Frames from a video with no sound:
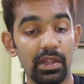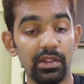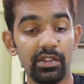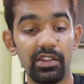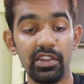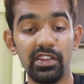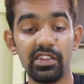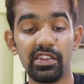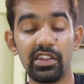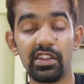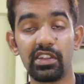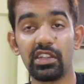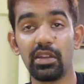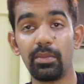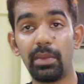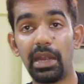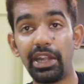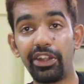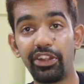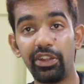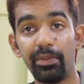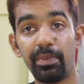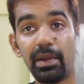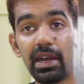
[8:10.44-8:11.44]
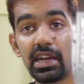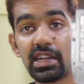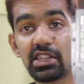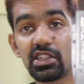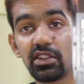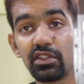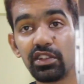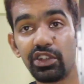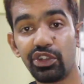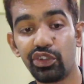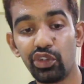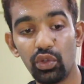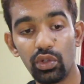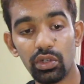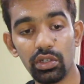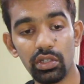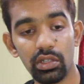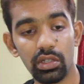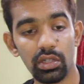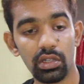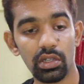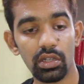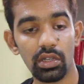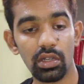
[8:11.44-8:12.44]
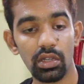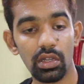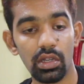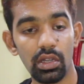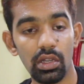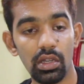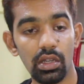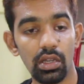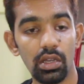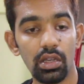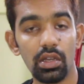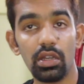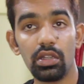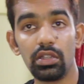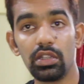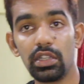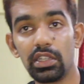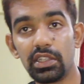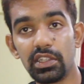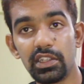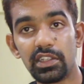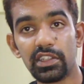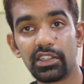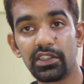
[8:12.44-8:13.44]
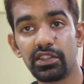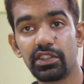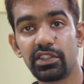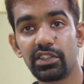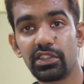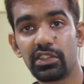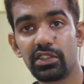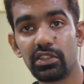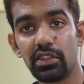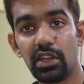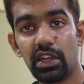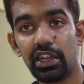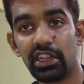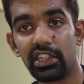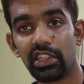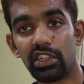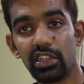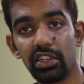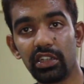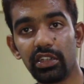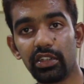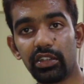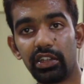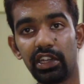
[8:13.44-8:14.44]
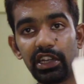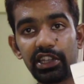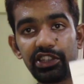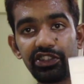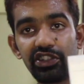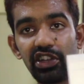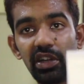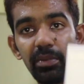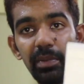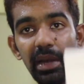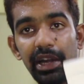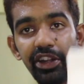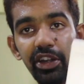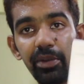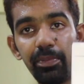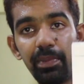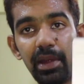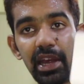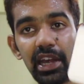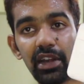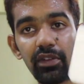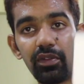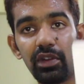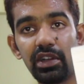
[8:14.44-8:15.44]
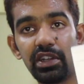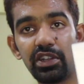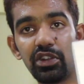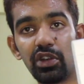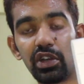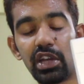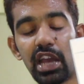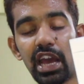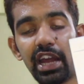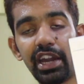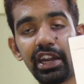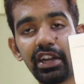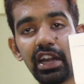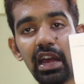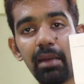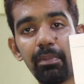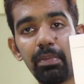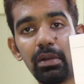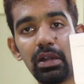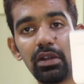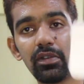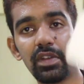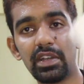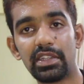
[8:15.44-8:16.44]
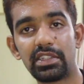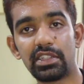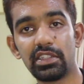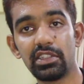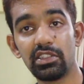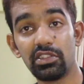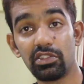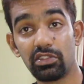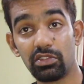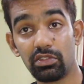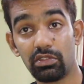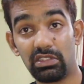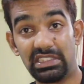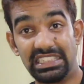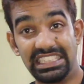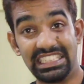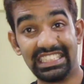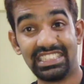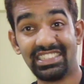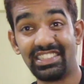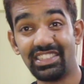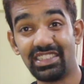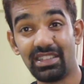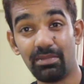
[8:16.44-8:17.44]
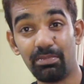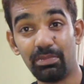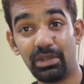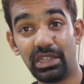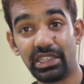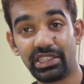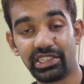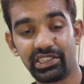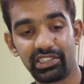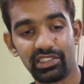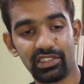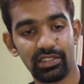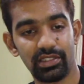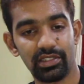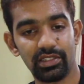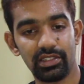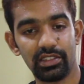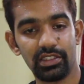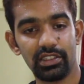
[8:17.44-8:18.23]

These are the battery packs of the drone. This is another extra battery pack. When you're carrying Apple devices, this is a must.